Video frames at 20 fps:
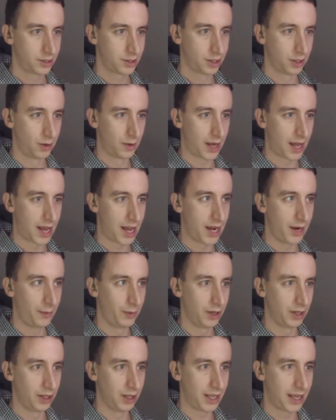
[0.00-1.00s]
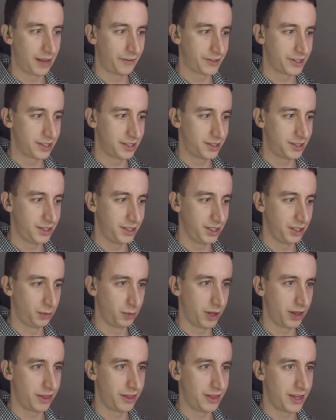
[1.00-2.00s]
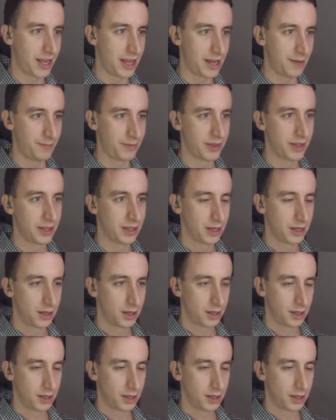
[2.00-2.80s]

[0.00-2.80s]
So I will have to deal with them